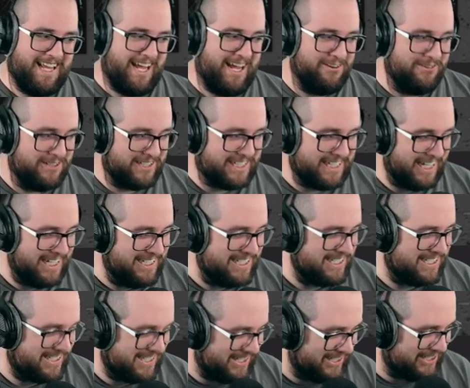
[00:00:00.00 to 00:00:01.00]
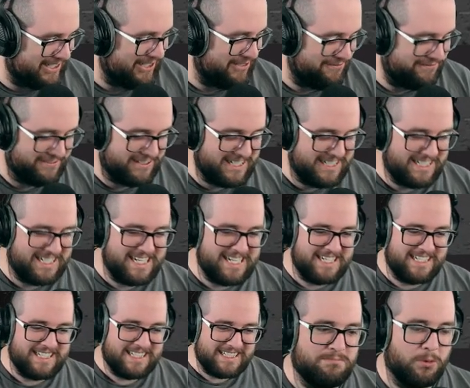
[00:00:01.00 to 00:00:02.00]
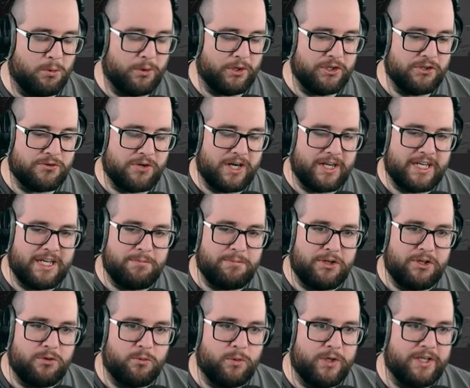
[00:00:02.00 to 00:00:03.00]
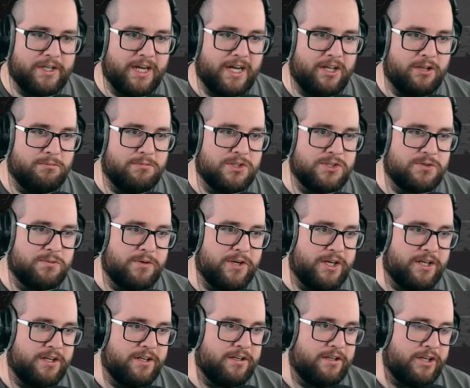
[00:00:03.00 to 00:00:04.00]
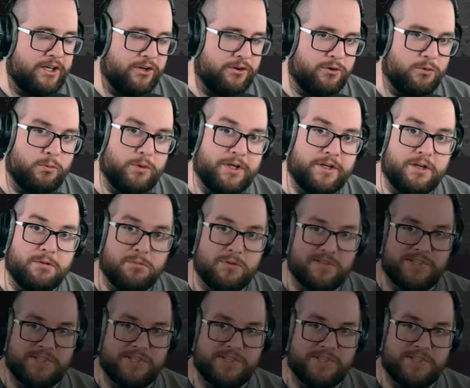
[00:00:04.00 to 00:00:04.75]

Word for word: that would kind of suck if they did. we're going to try to keep it in the win column this week here in week number